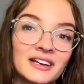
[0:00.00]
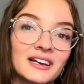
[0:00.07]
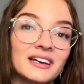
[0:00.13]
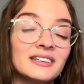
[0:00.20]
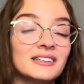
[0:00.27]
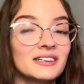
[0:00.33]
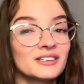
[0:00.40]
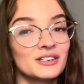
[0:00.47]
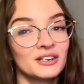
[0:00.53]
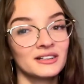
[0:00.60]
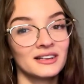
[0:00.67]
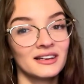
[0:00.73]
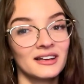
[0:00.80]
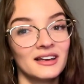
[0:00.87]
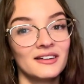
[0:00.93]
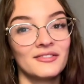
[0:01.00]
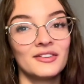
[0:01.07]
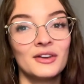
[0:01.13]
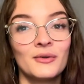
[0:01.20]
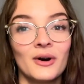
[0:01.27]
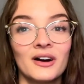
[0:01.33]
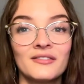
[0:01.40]
Additionally, if
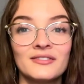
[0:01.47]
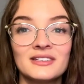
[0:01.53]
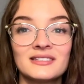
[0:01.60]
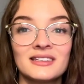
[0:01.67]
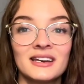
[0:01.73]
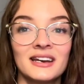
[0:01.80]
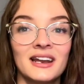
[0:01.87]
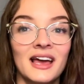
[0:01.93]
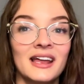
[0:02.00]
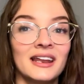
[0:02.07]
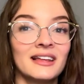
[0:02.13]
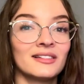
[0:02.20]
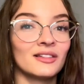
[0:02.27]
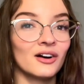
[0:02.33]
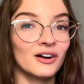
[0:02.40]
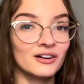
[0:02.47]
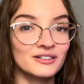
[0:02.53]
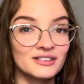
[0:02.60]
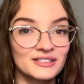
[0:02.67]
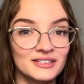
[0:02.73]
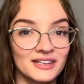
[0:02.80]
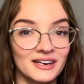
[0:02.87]
you are visiting any large
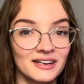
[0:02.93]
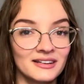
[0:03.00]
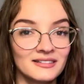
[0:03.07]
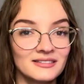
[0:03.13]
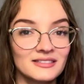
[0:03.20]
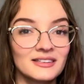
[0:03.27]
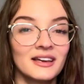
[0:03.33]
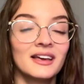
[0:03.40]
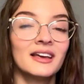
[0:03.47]
cities,